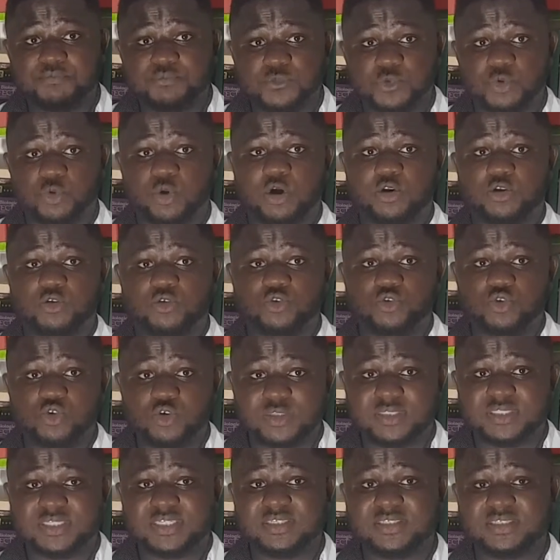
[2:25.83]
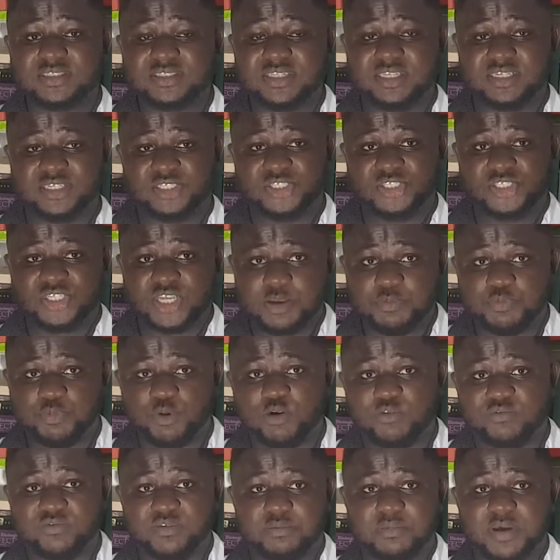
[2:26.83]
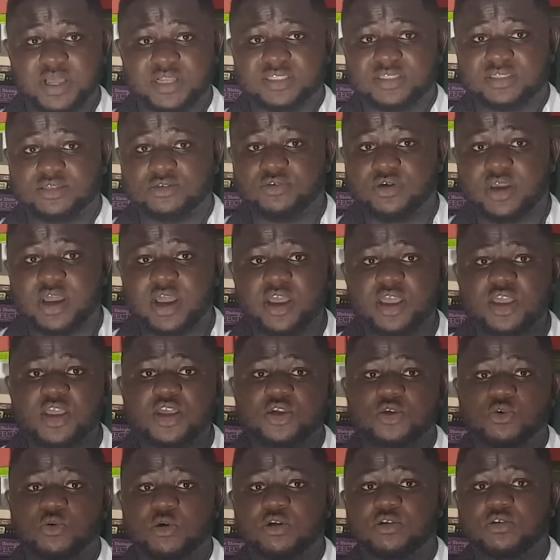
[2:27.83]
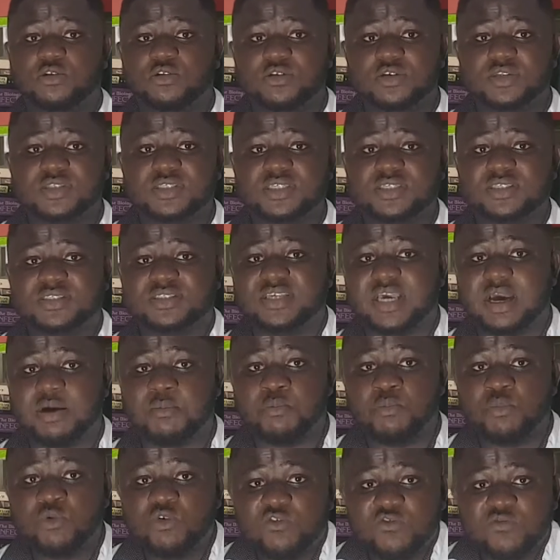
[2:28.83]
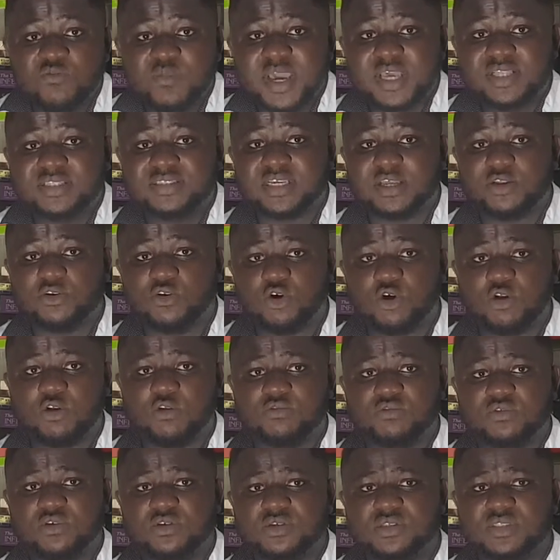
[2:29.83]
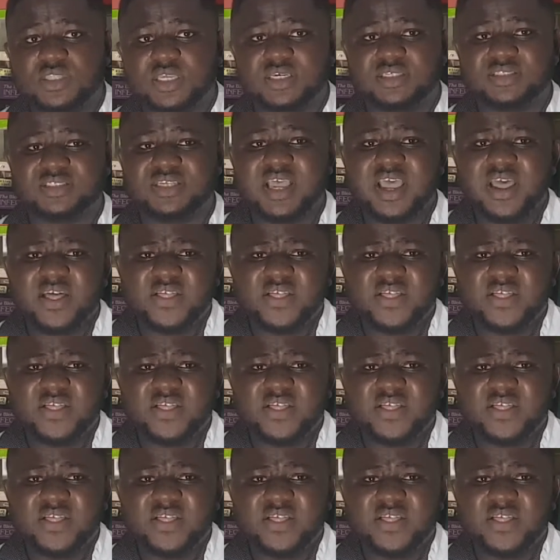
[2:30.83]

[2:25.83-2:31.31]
You want to notice the shape of the bacteria, you want to notice their movement and all of those things.